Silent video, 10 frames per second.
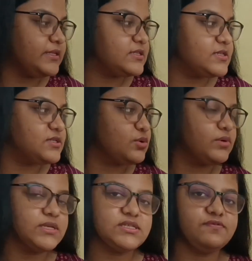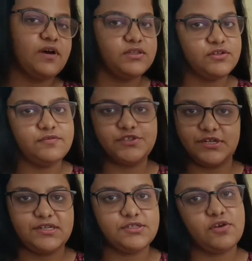Mendel is known as the father of
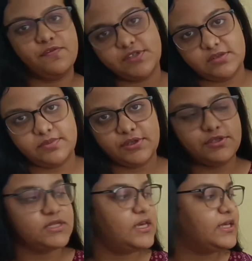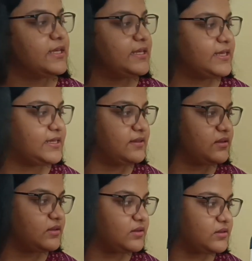genetics, obviously, because he
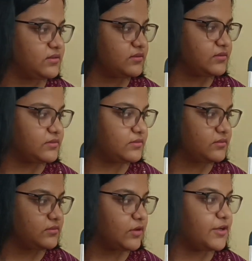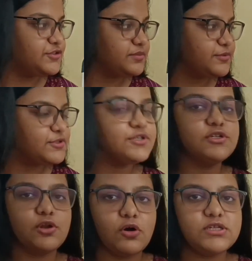contributed a
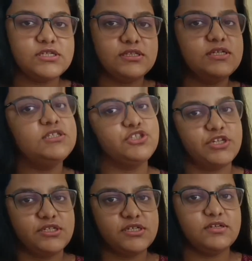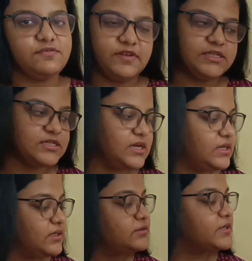lot in the genetical field.
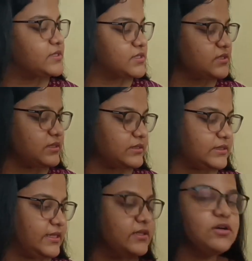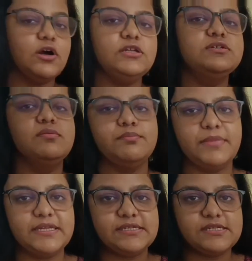Now there is a thing called
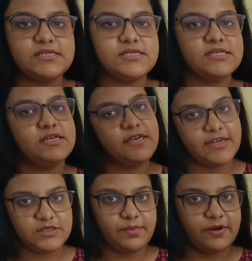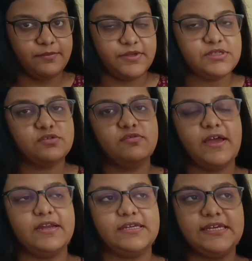Mendels Experiment,
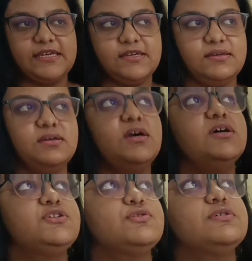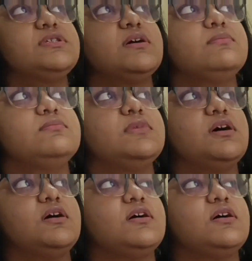where he took some